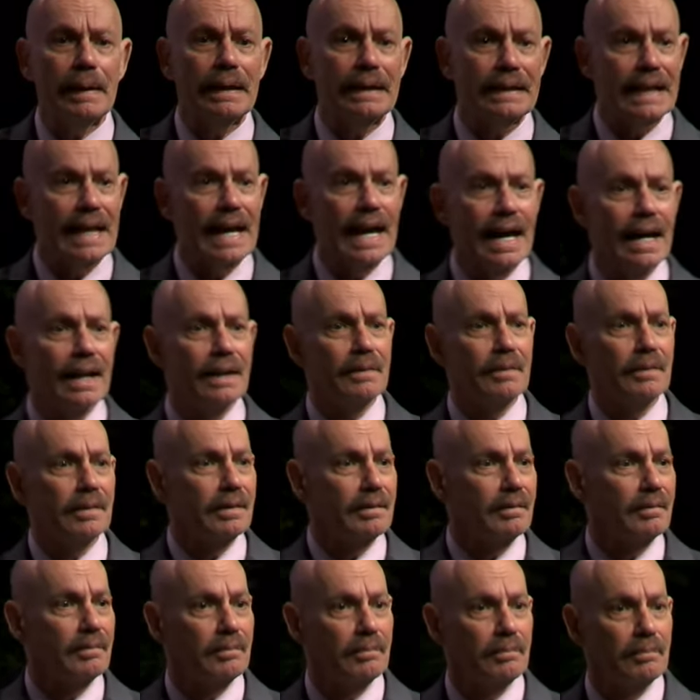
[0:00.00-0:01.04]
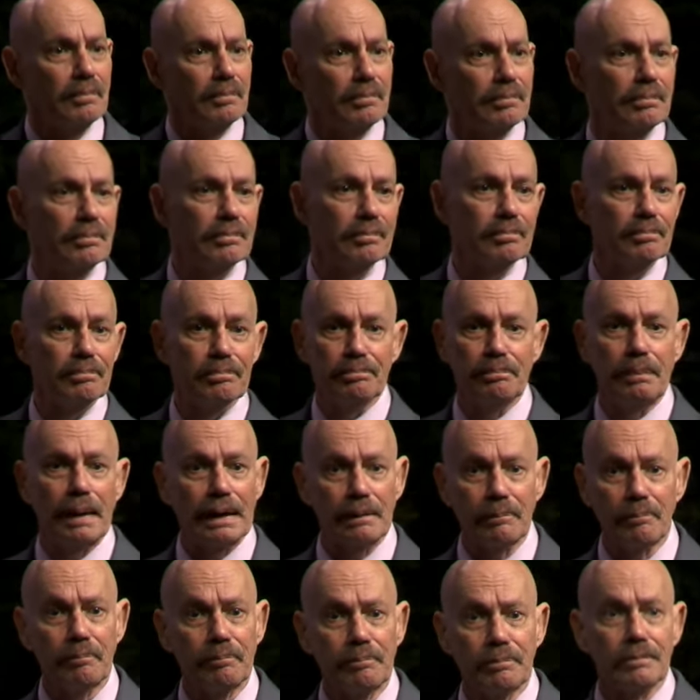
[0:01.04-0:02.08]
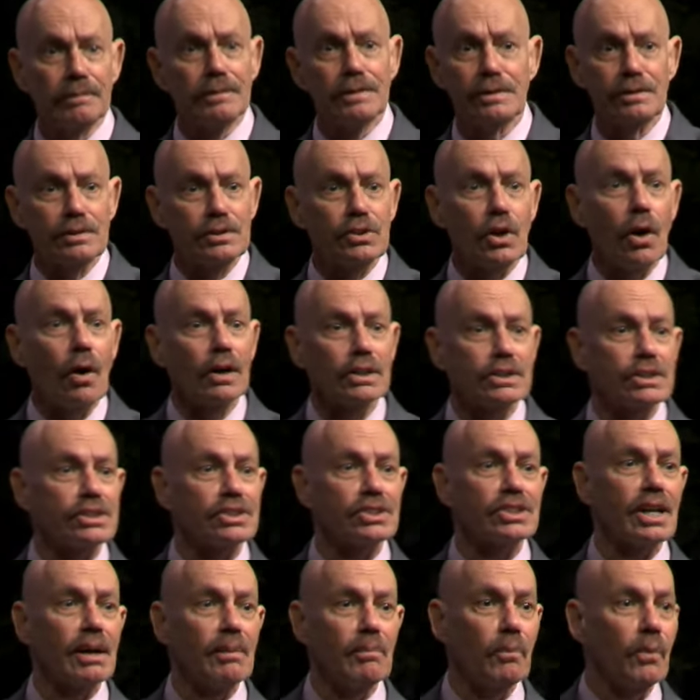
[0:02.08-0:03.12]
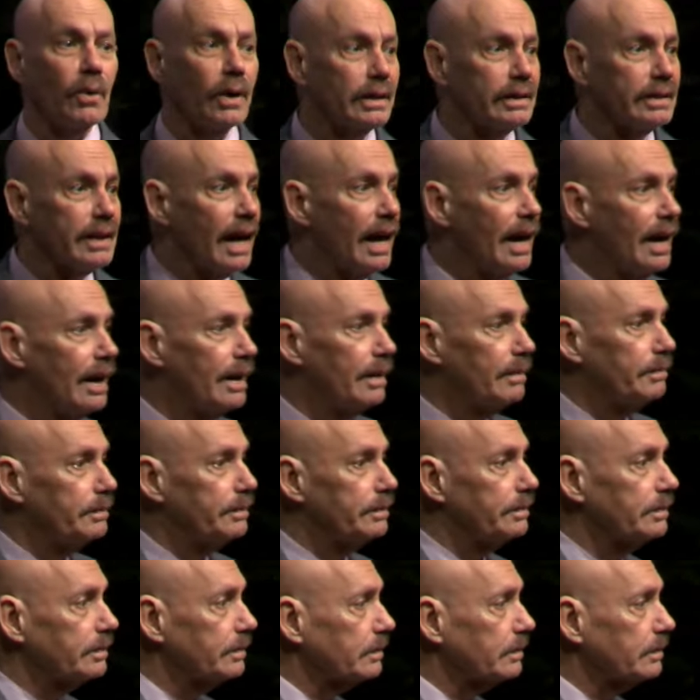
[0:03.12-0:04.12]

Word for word: in debt by charging something one time.